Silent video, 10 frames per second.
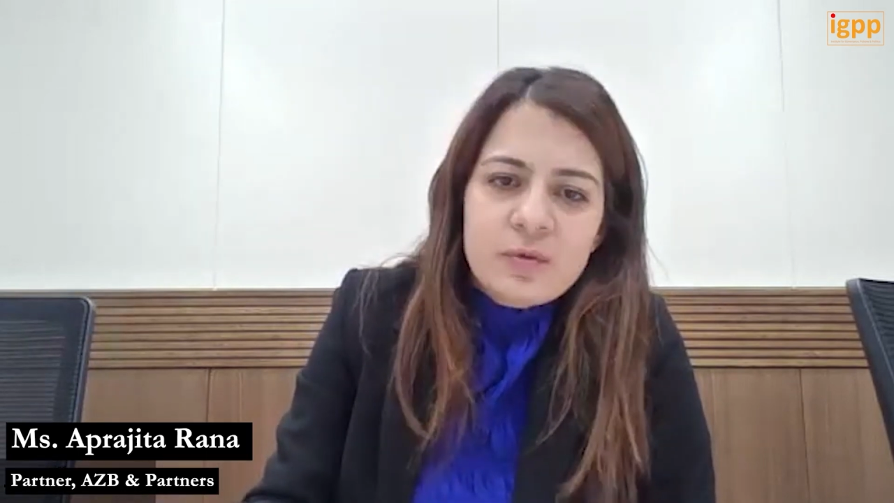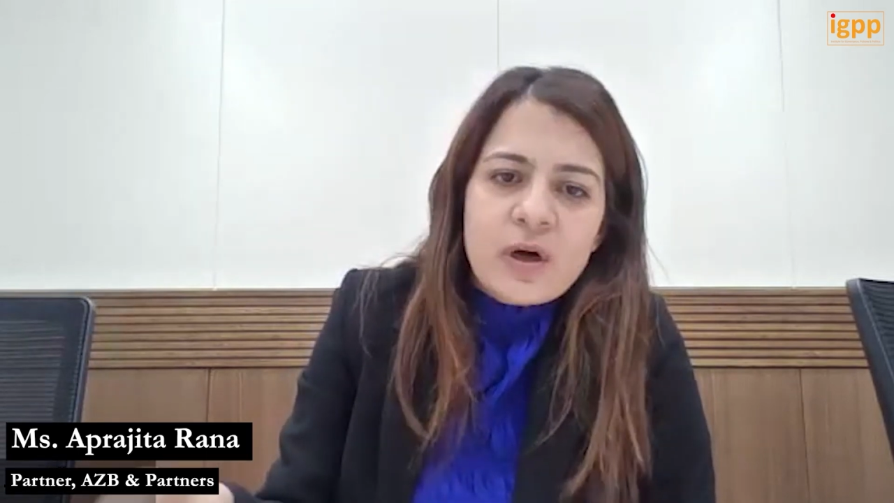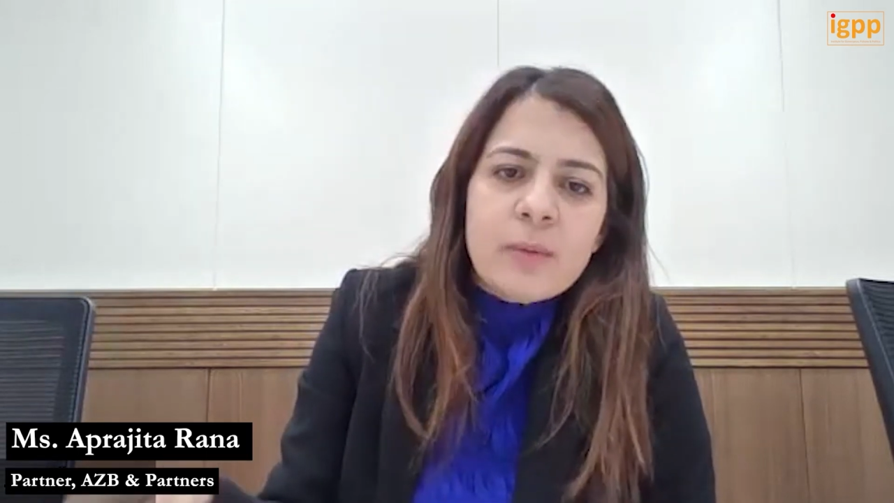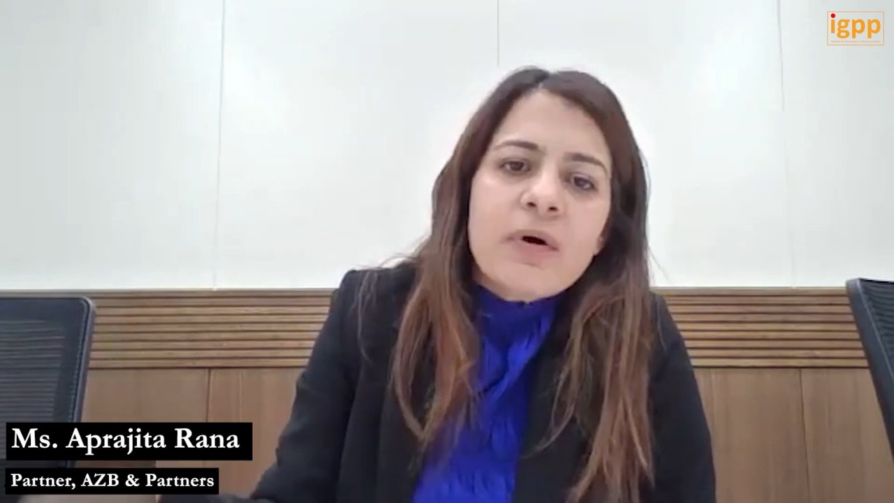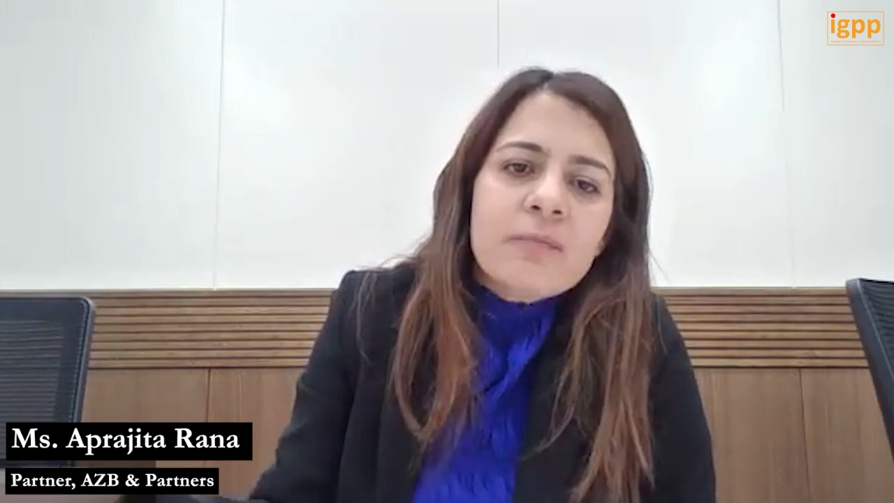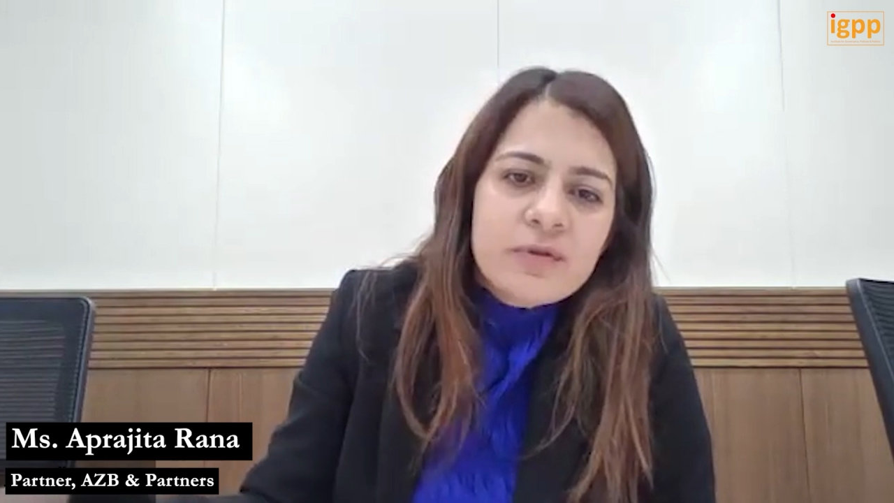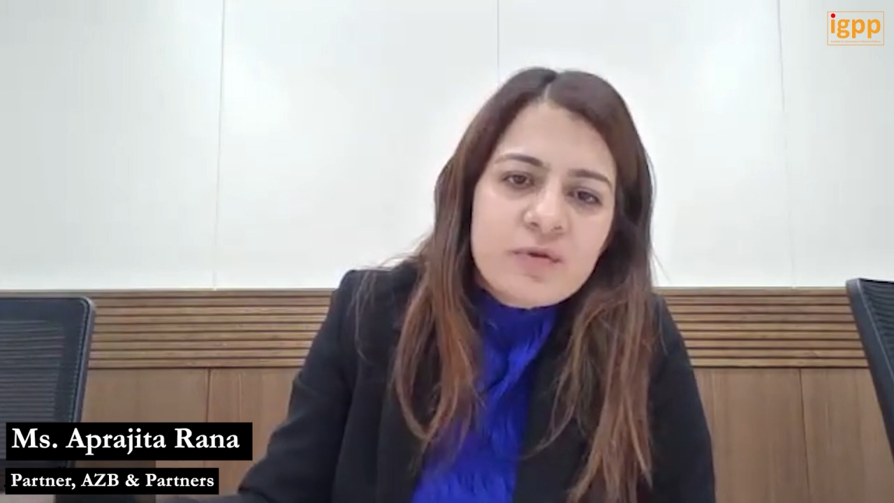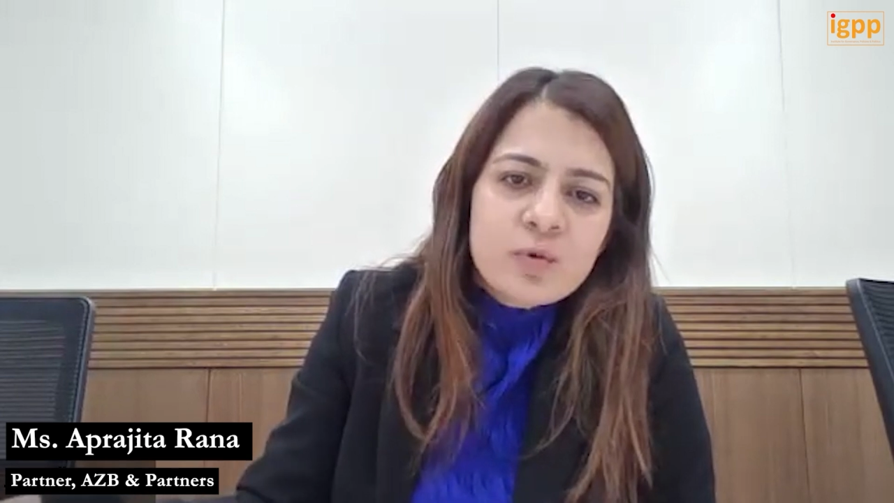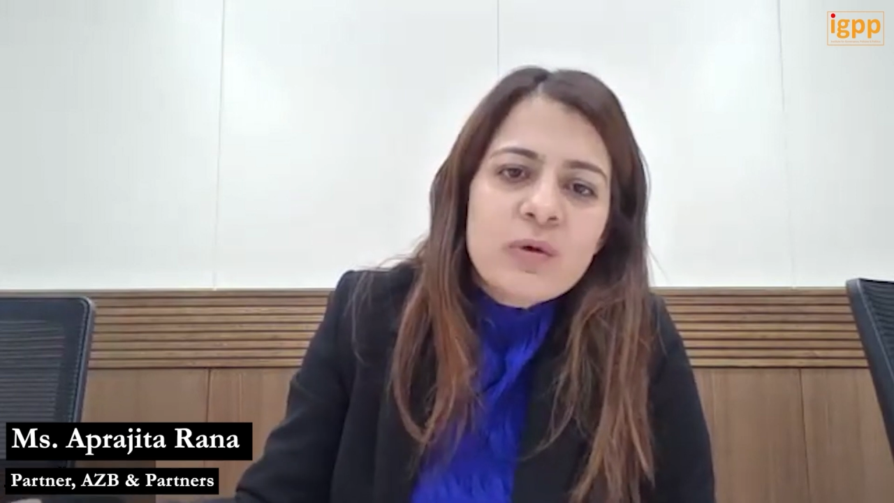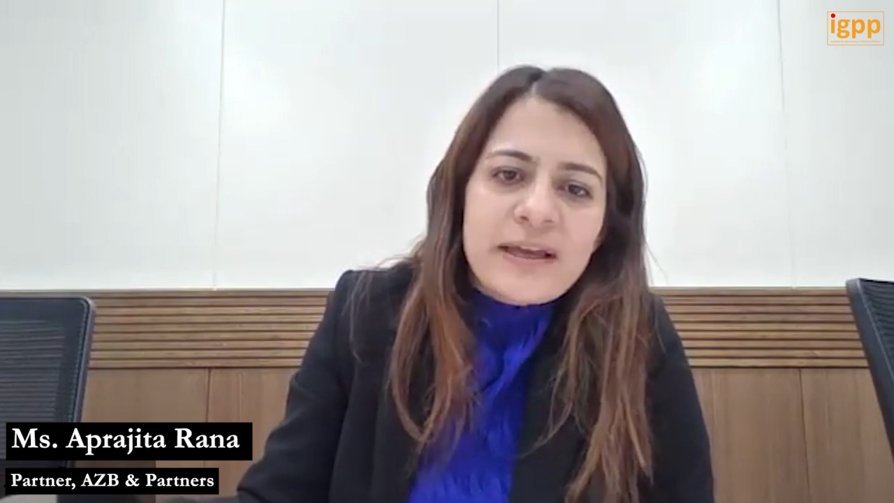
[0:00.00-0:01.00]
to come up with a
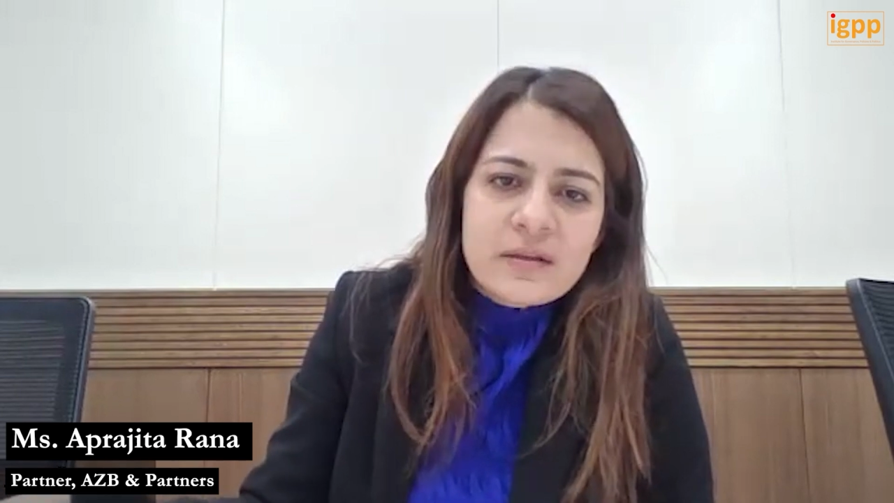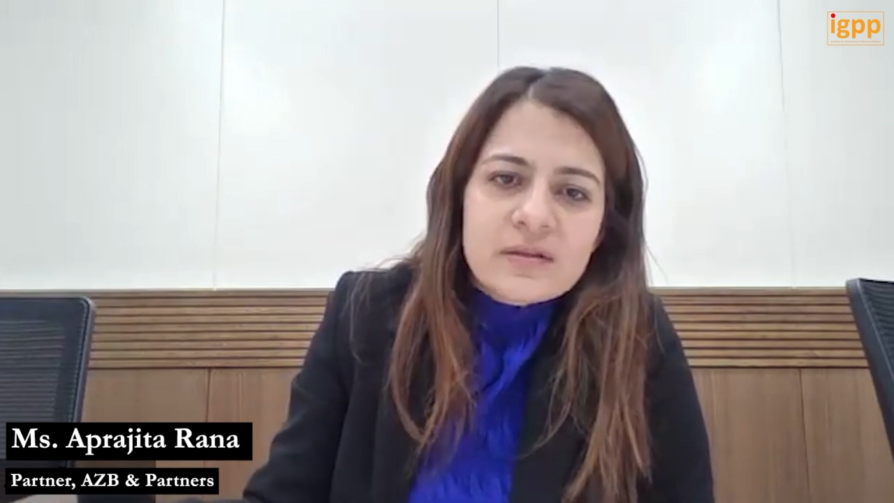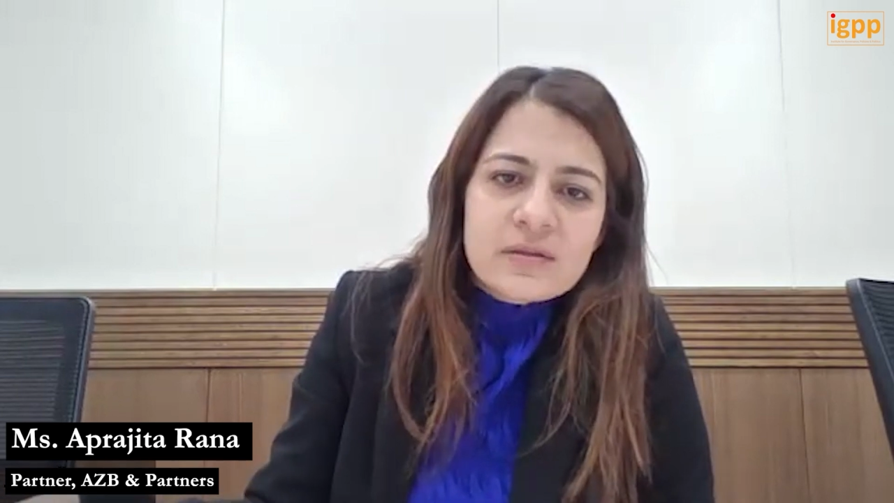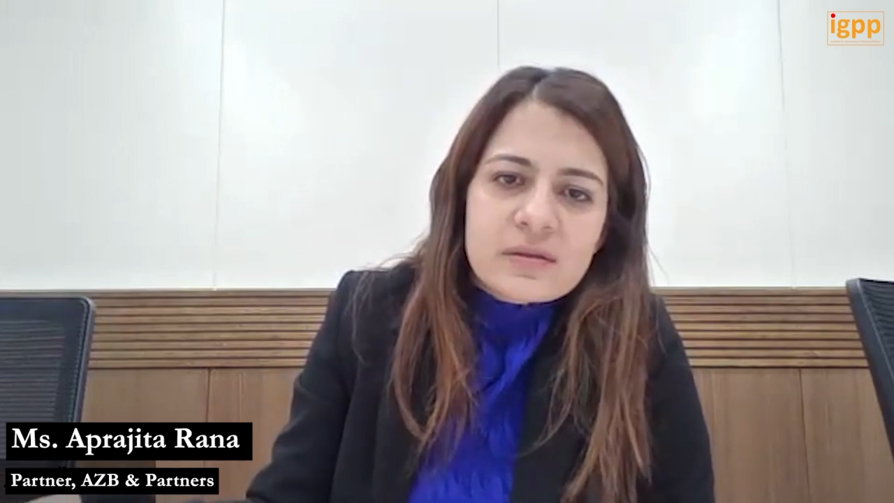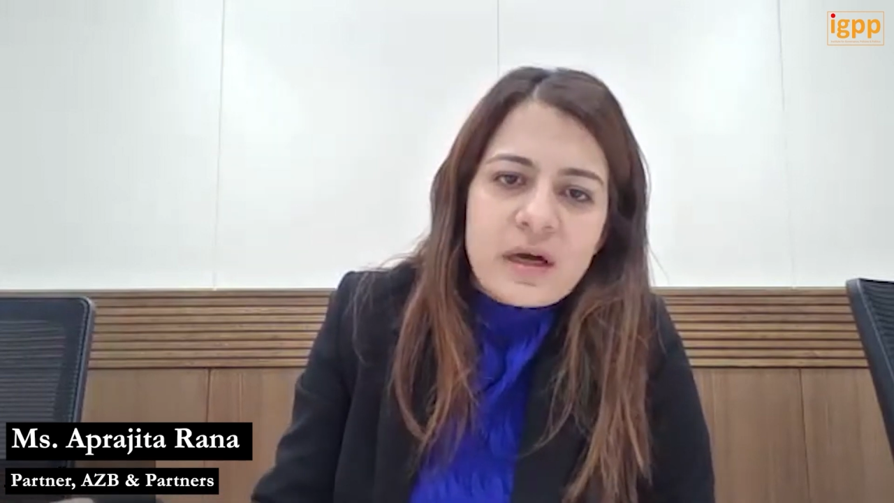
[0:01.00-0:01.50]
rule like this